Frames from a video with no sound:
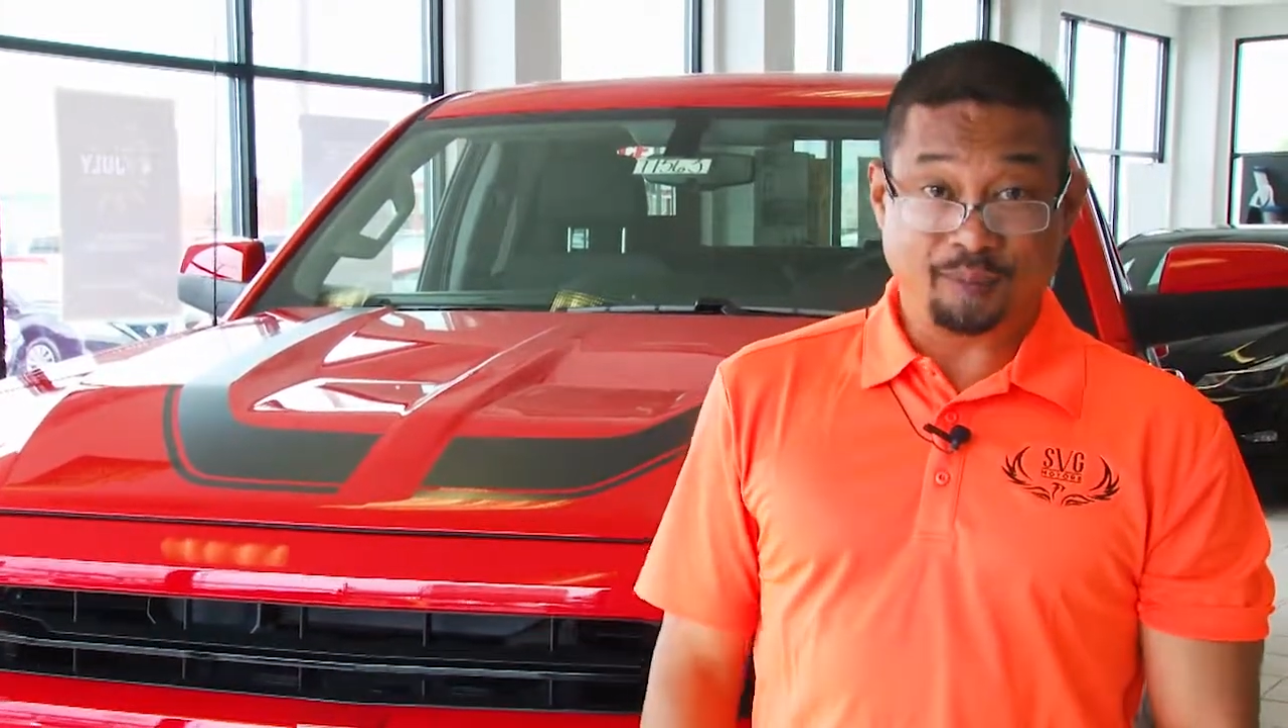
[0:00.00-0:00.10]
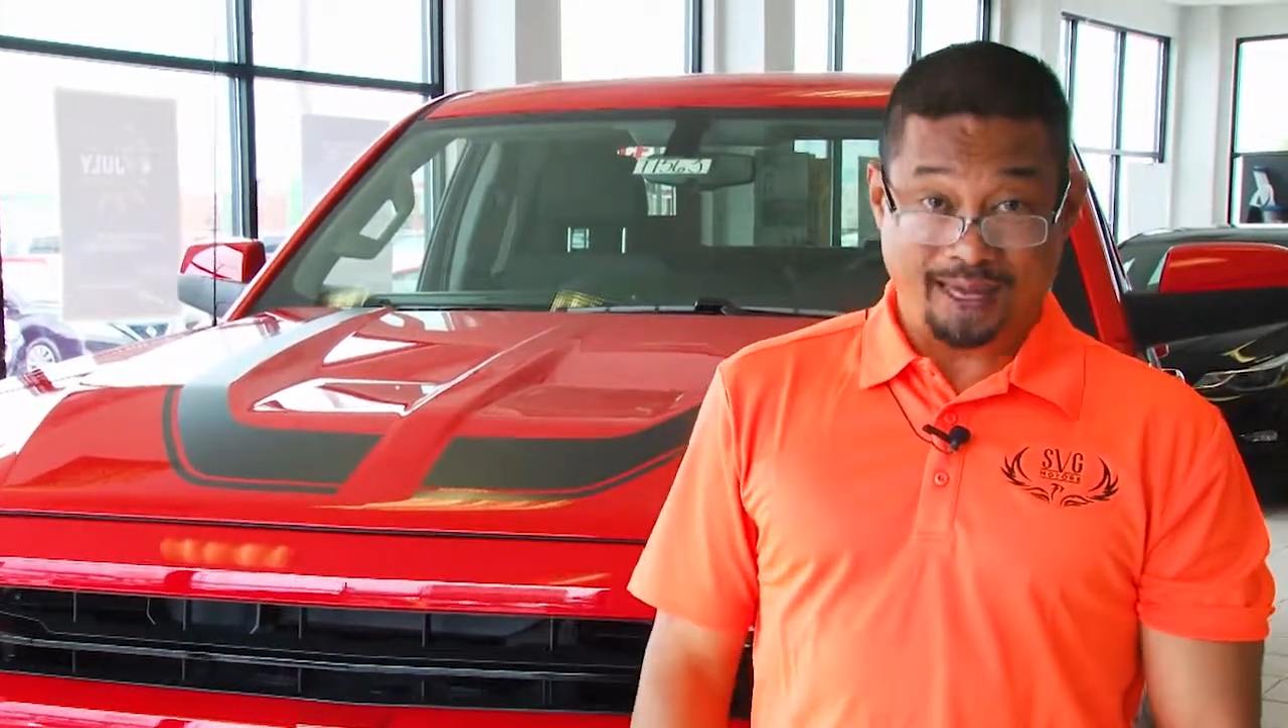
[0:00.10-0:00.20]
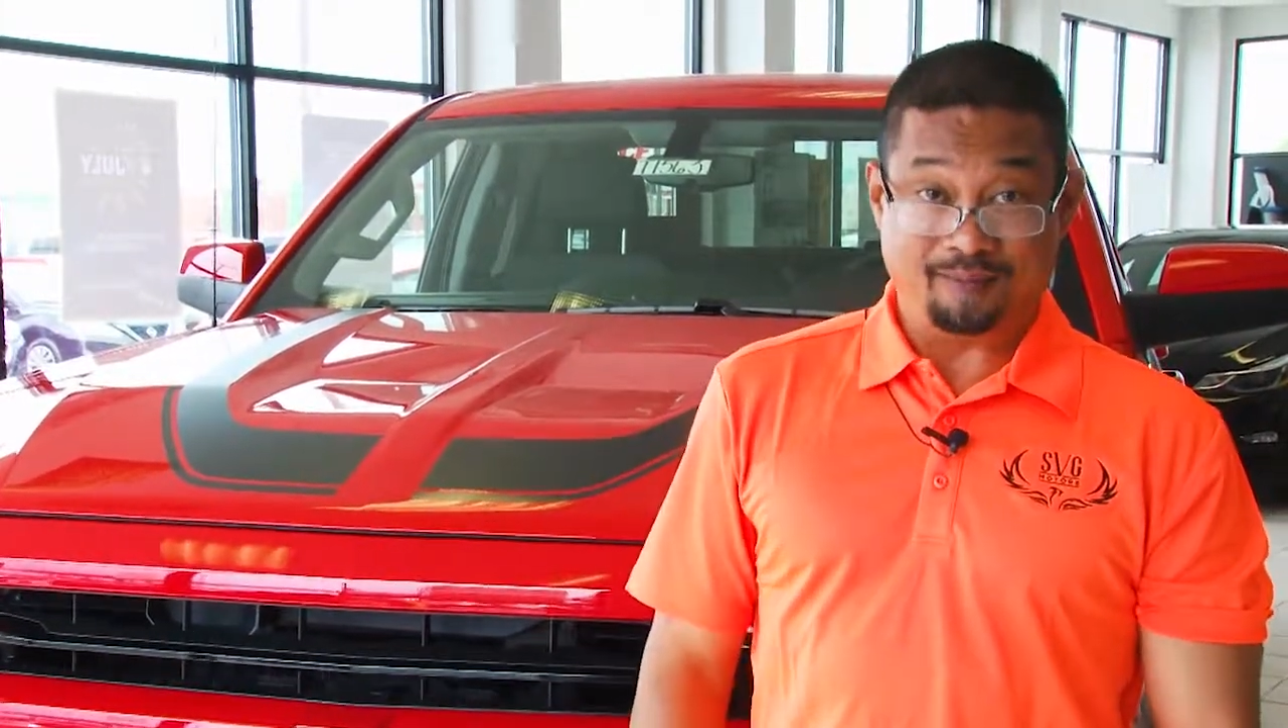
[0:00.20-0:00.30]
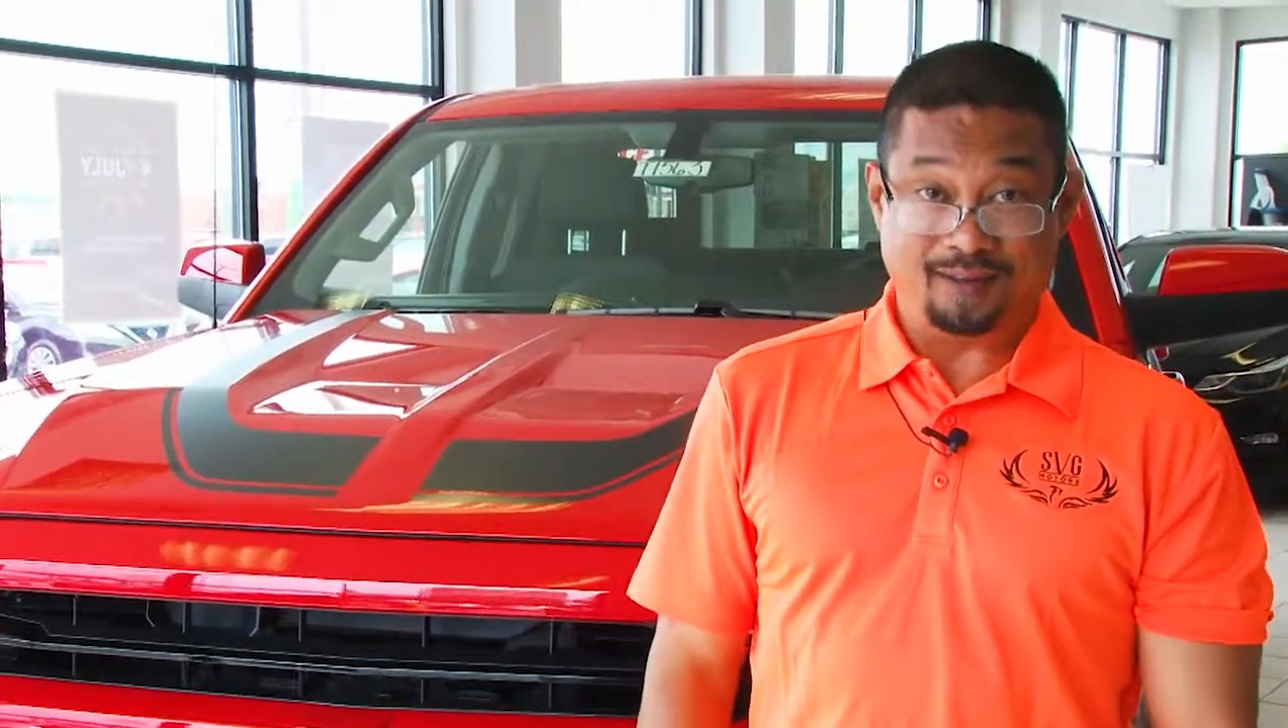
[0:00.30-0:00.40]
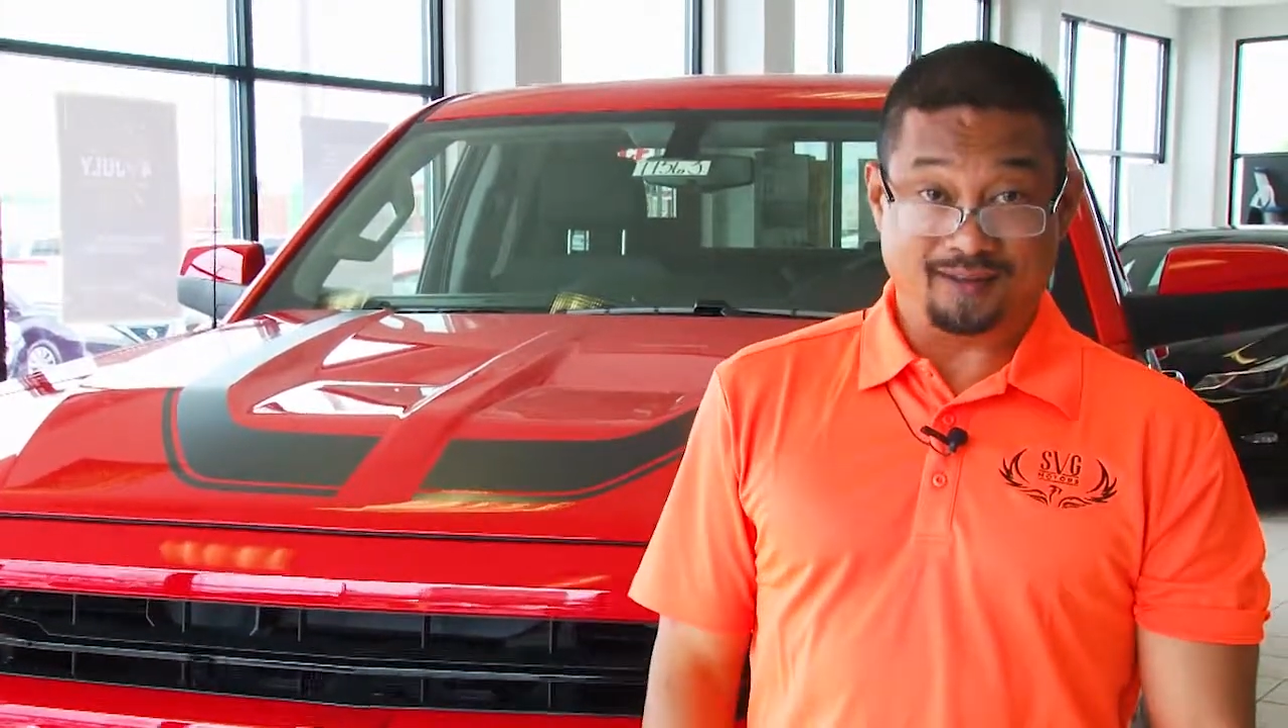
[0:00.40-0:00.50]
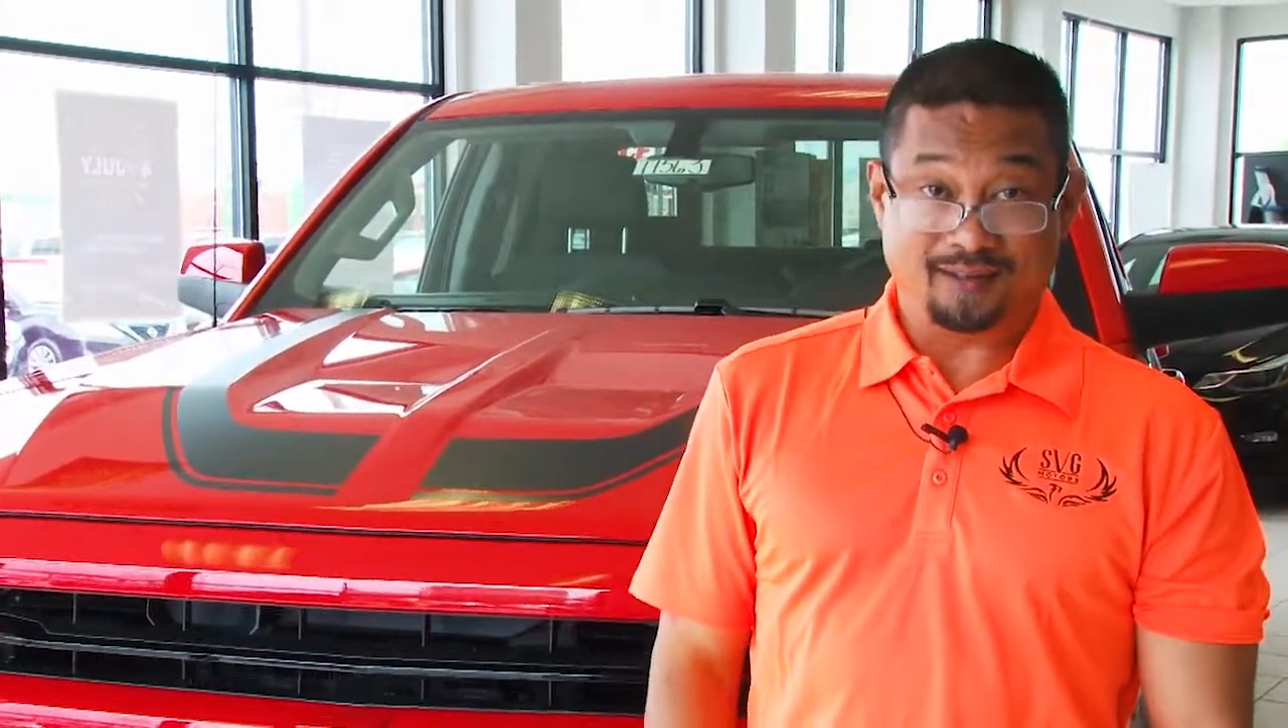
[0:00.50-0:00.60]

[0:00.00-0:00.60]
payment.